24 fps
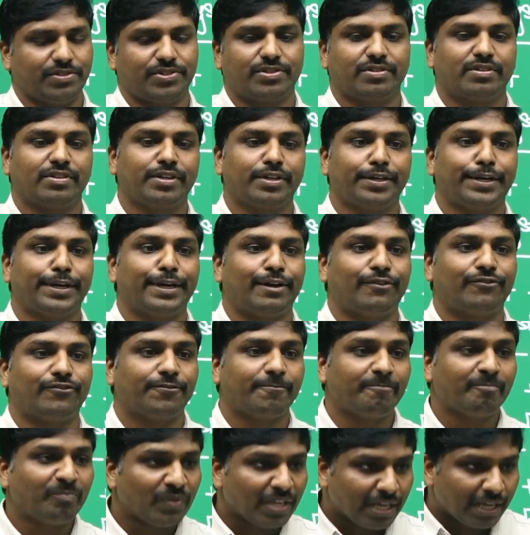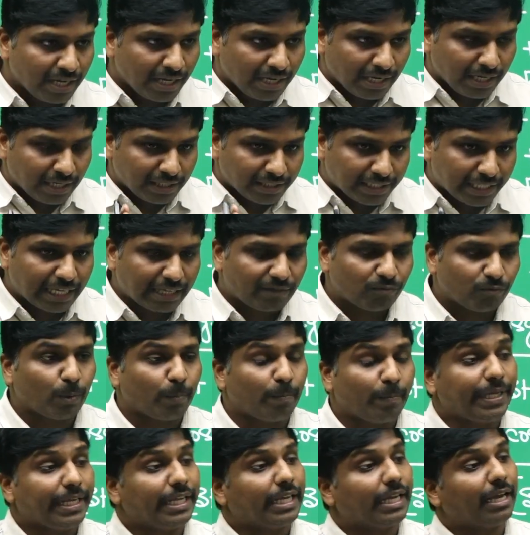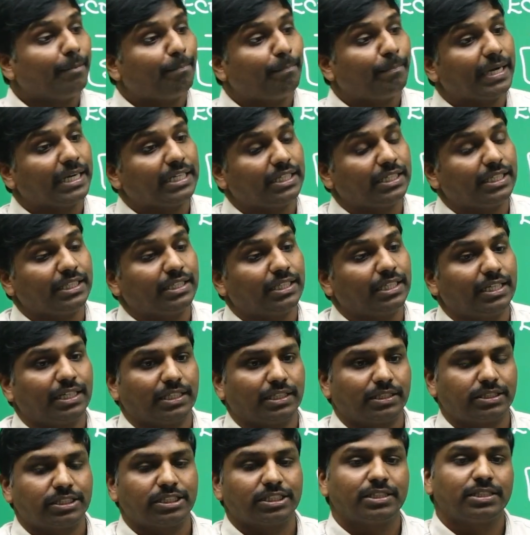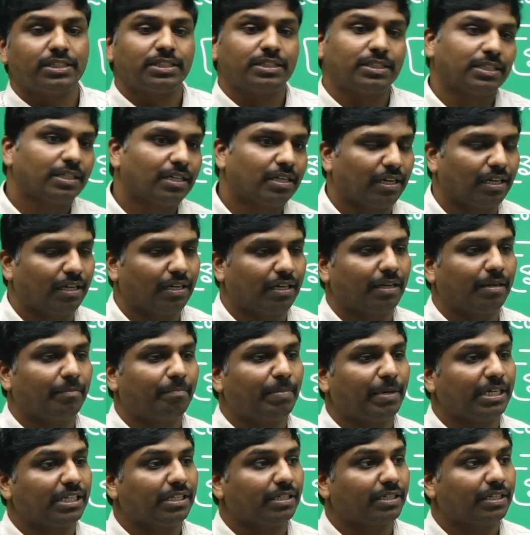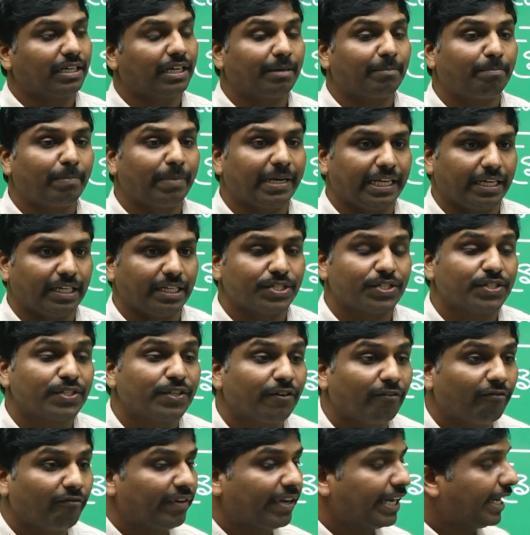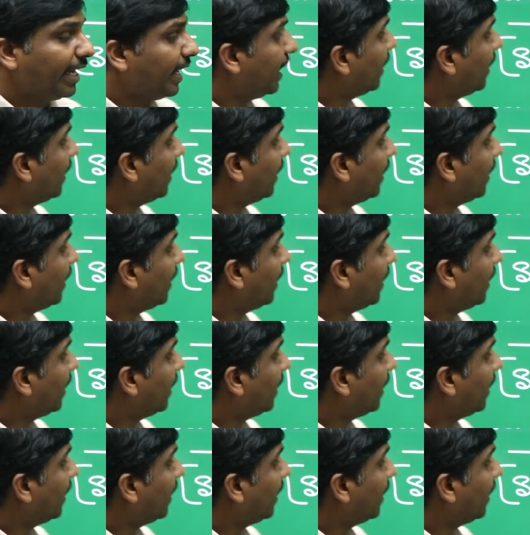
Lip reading: Now, there would be a particular place where,